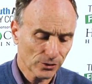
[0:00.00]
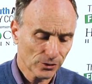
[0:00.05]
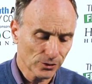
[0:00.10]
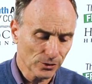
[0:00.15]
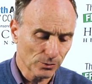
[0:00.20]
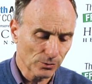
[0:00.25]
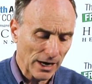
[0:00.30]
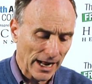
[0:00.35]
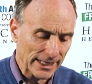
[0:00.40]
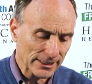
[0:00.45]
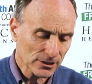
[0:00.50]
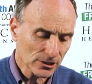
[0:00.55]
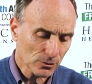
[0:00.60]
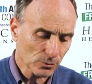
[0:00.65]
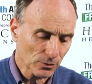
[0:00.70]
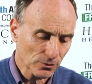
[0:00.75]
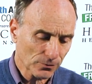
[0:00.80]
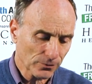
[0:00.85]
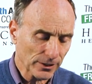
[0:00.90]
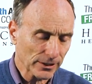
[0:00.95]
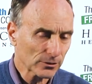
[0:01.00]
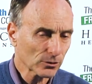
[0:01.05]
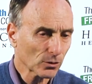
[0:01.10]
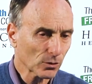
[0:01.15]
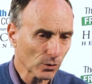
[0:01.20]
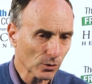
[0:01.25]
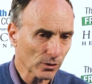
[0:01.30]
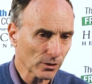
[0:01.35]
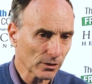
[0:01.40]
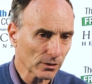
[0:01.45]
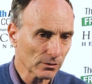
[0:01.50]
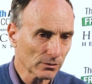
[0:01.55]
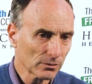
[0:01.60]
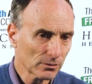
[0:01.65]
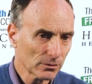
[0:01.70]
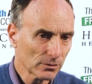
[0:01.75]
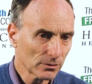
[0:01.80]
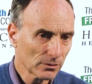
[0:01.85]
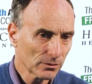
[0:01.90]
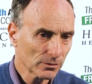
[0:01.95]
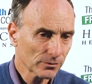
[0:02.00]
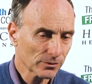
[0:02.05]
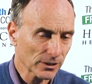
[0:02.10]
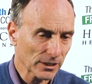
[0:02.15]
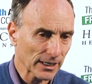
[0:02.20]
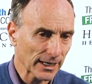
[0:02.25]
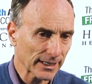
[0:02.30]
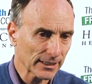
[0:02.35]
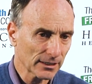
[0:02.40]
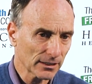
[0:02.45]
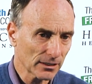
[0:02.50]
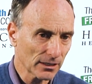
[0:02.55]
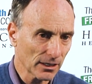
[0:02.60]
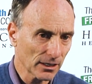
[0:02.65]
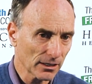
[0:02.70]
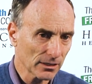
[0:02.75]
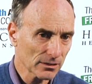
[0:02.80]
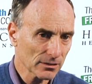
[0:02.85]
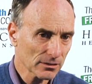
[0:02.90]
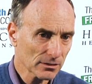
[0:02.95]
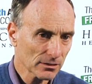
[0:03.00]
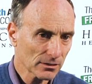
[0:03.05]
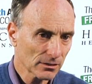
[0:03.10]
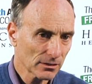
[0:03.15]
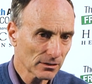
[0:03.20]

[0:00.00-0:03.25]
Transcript: the rats were fed corn for ninety days.